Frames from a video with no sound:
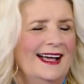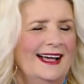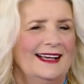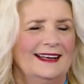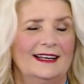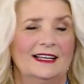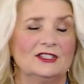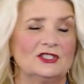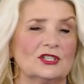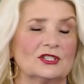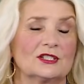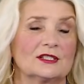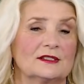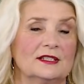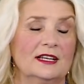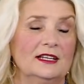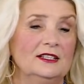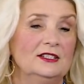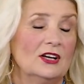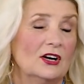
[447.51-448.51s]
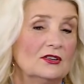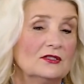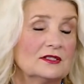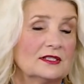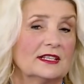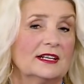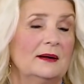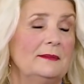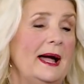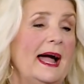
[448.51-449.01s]
And I just, he knows
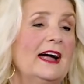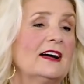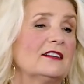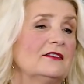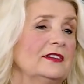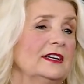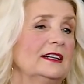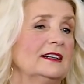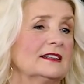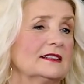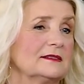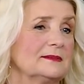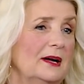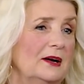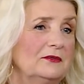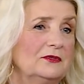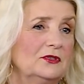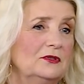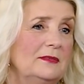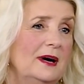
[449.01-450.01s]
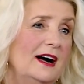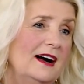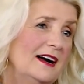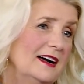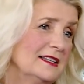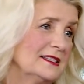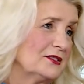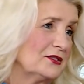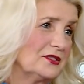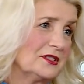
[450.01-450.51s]
that I'm aggravated because I roll my
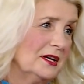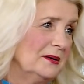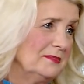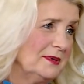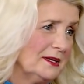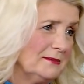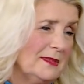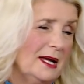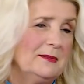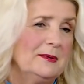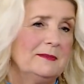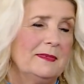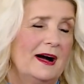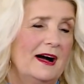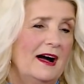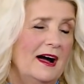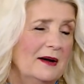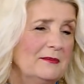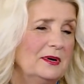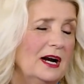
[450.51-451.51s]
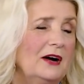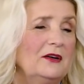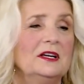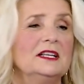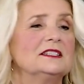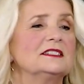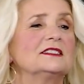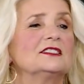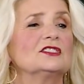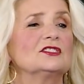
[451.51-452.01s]
eyes or something. Maybe my eyebrow
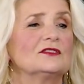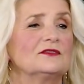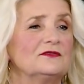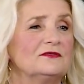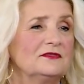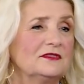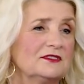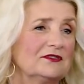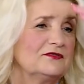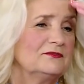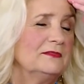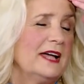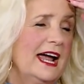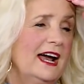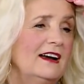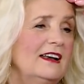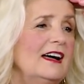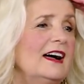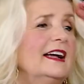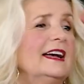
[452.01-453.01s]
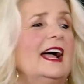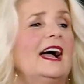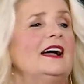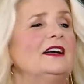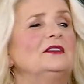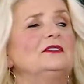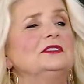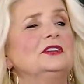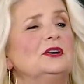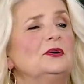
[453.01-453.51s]
hits this hairline. I
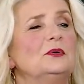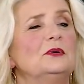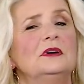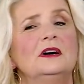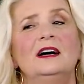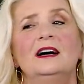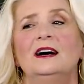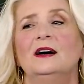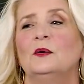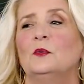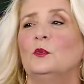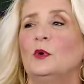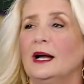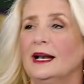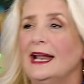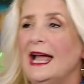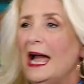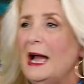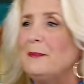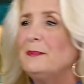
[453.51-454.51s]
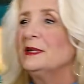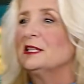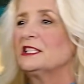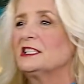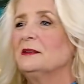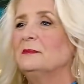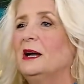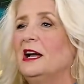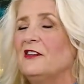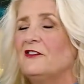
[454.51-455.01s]
don't know what happens
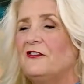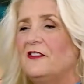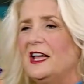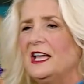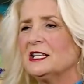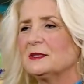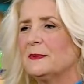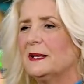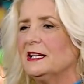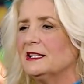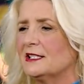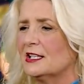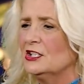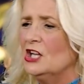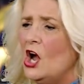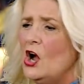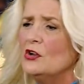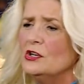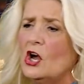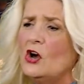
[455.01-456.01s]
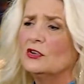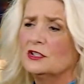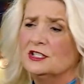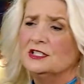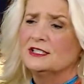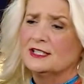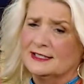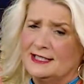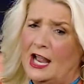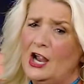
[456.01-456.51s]
to my face. But he says, No, no. She
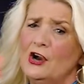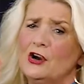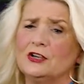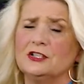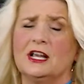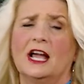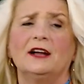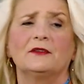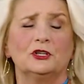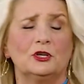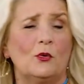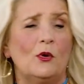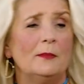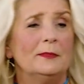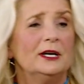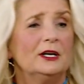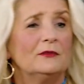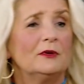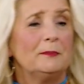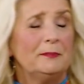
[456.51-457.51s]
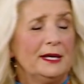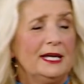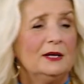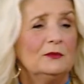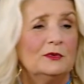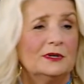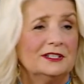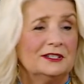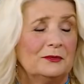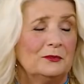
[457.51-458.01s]
says, I heard you. You want me to
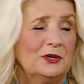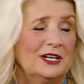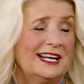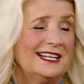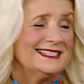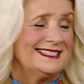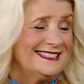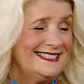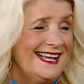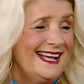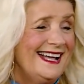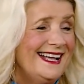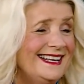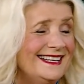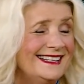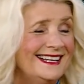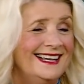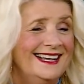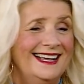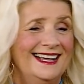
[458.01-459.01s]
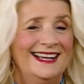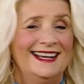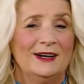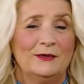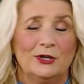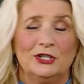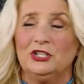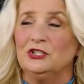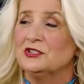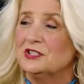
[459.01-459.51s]
repeat what, what I said?
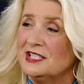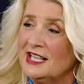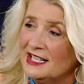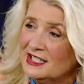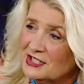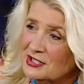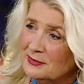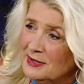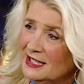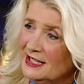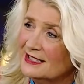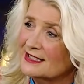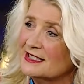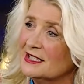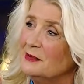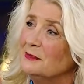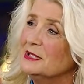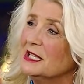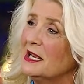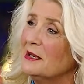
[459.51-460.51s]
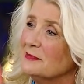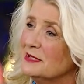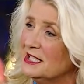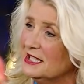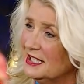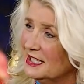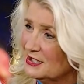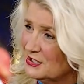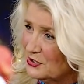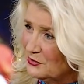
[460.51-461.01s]
What you said to me? And sometimes he
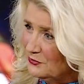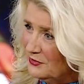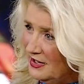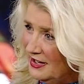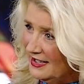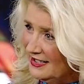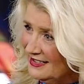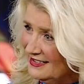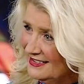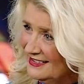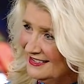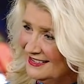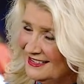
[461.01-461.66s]
gets it right,